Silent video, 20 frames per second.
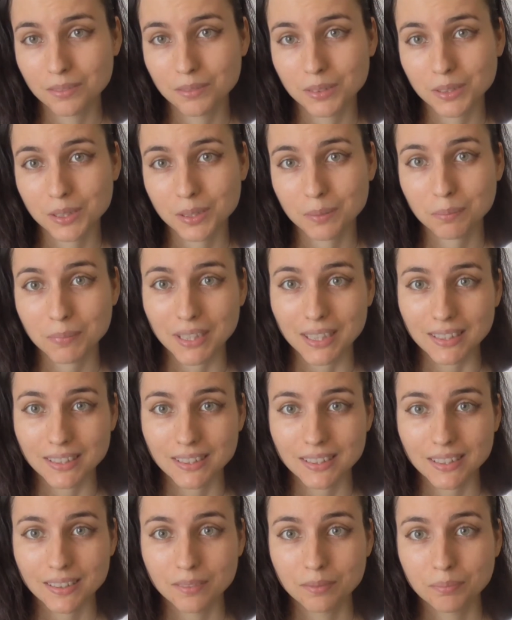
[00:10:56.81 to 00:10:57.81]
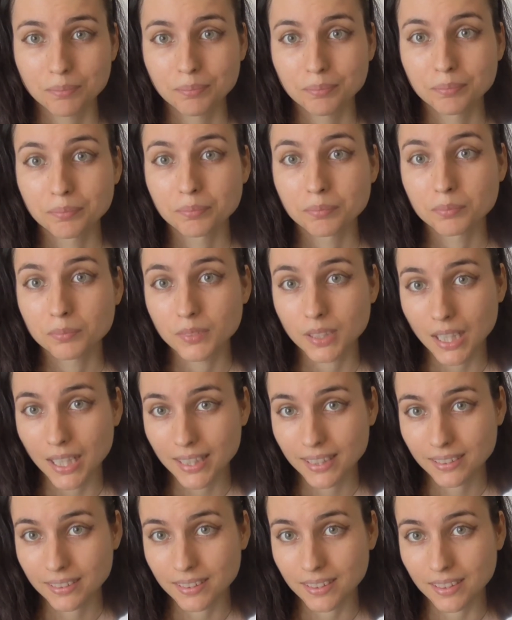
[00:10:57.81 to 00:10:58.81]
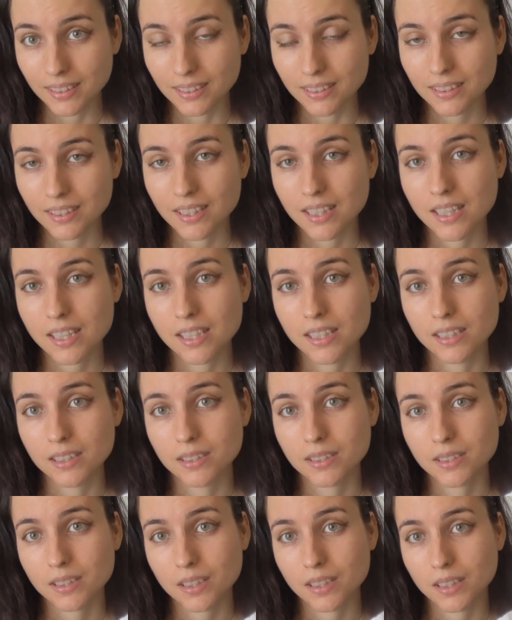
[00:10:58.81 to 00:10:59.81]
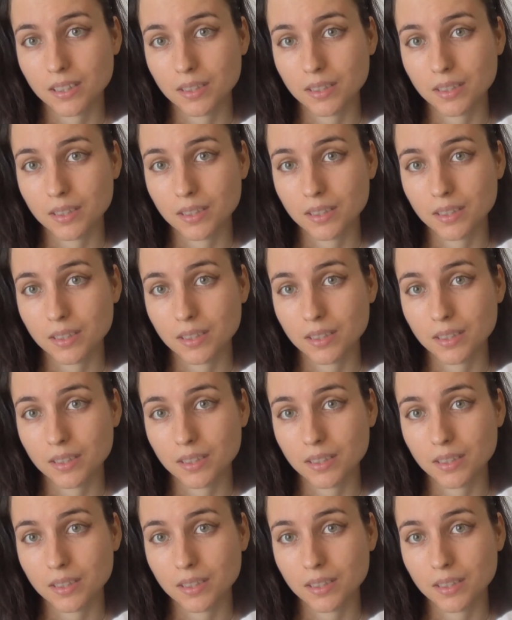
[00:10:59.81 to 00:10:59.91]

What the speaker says: 18. 19 is